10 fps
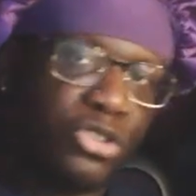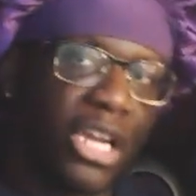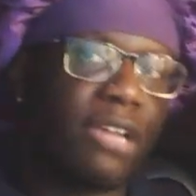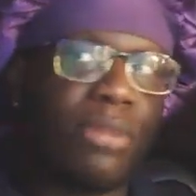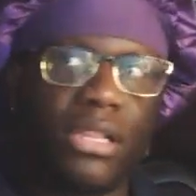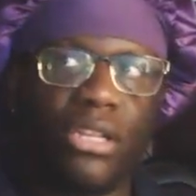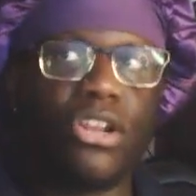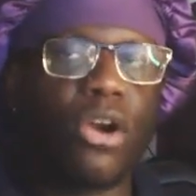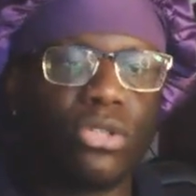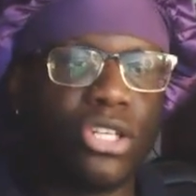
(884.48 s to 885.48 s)
Dragon Ball and
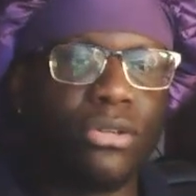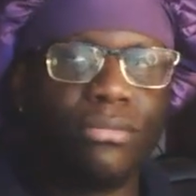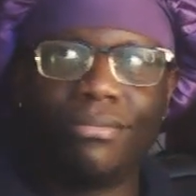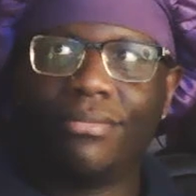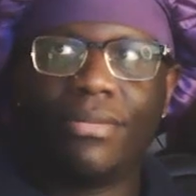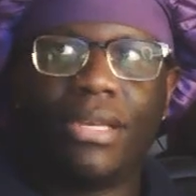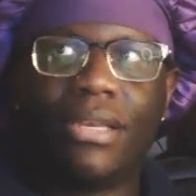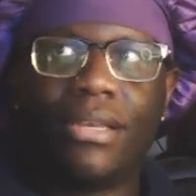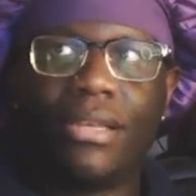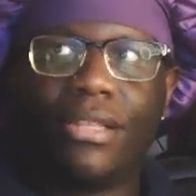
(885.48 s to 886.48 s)
Naruto,
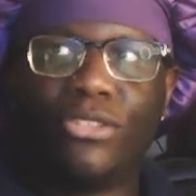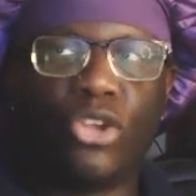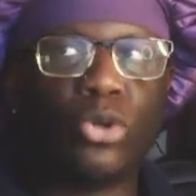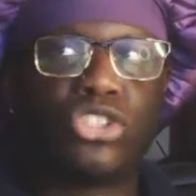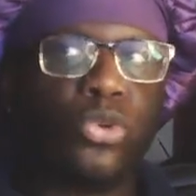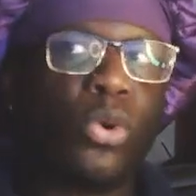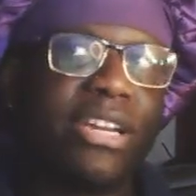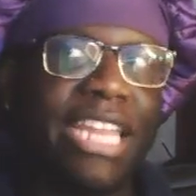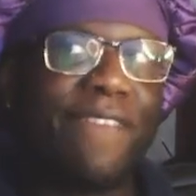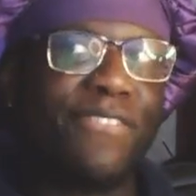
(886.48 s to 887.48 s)
those two are
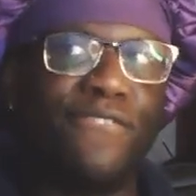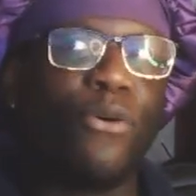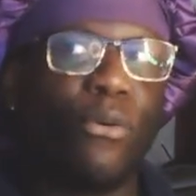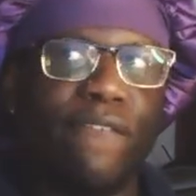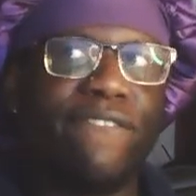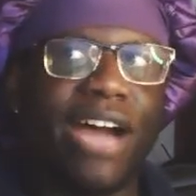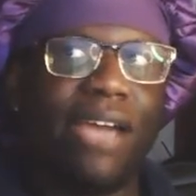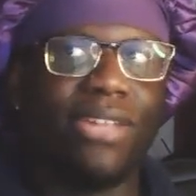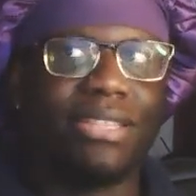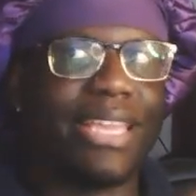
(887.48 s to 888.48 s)
definitely 4 and
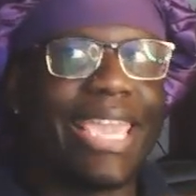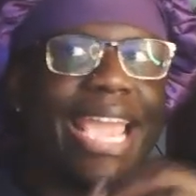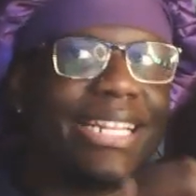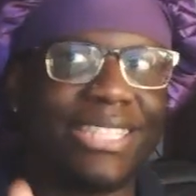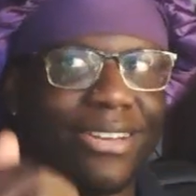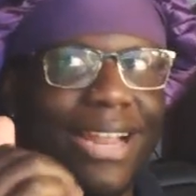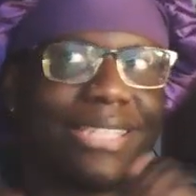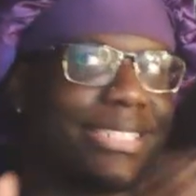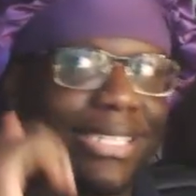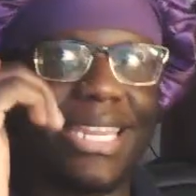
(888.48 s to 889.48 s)
5. Like they're
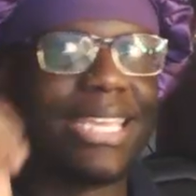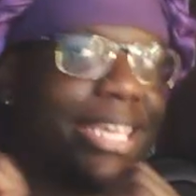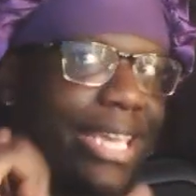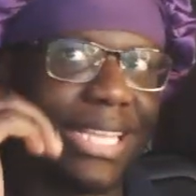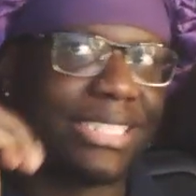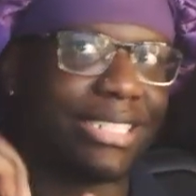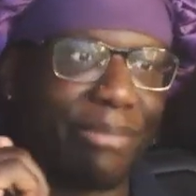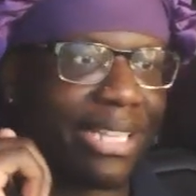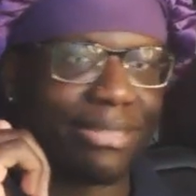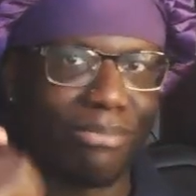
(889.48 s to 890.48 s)
not sneaking into
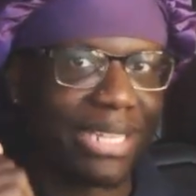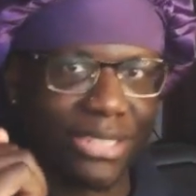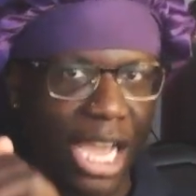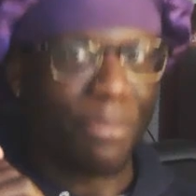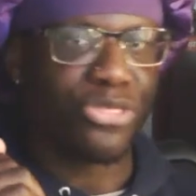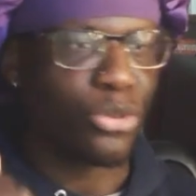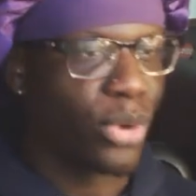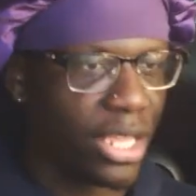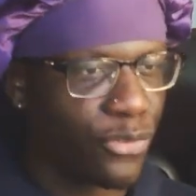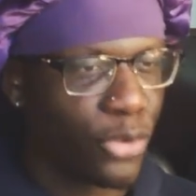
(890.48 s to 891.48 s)
my top
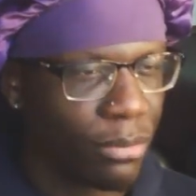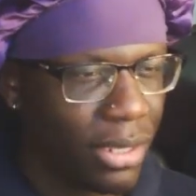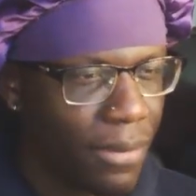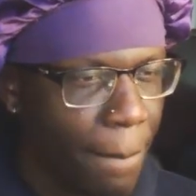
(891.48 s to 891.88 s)
3. You feel me?